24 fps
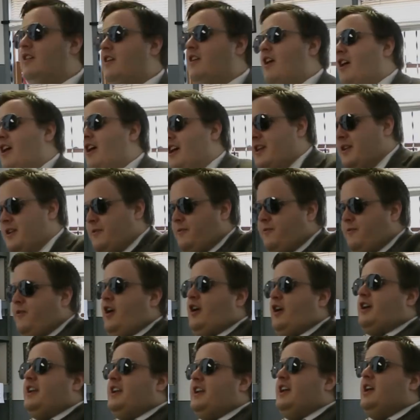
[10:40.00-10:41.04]
All right, you
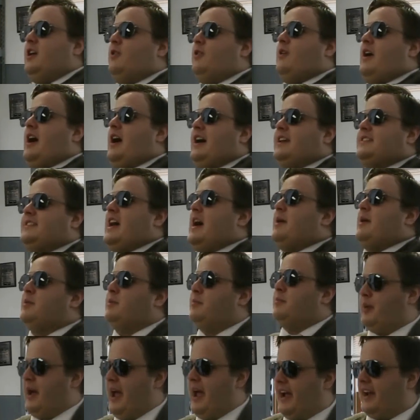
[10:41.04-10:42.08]
f***ing hill rides. I'll
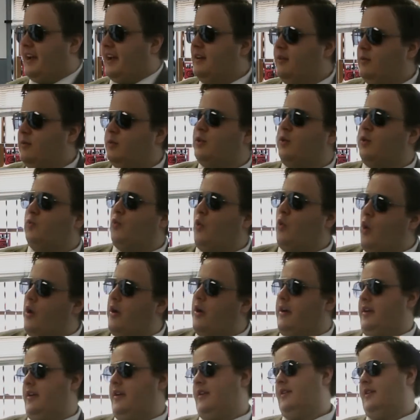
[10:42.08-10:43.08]
be back with the warrant.